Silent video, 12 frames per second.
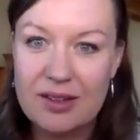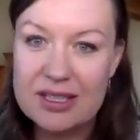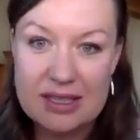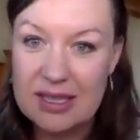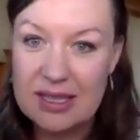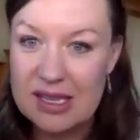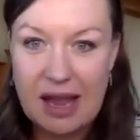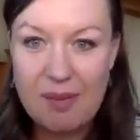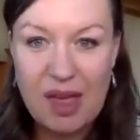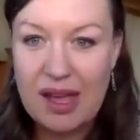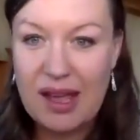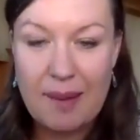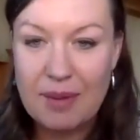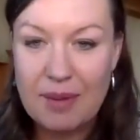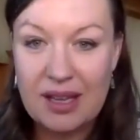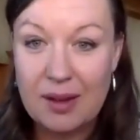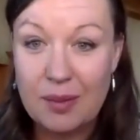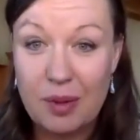This is the same thing happening
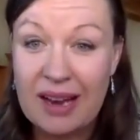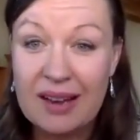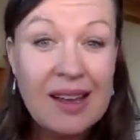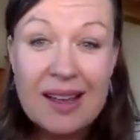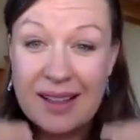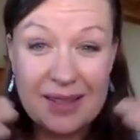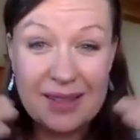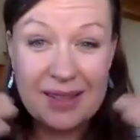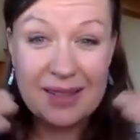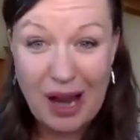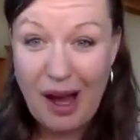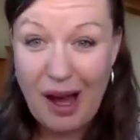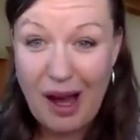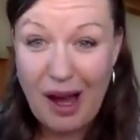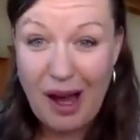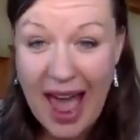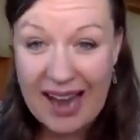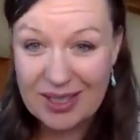in the brain. Like, there's not
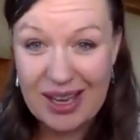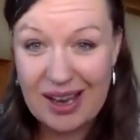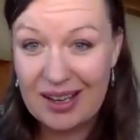actually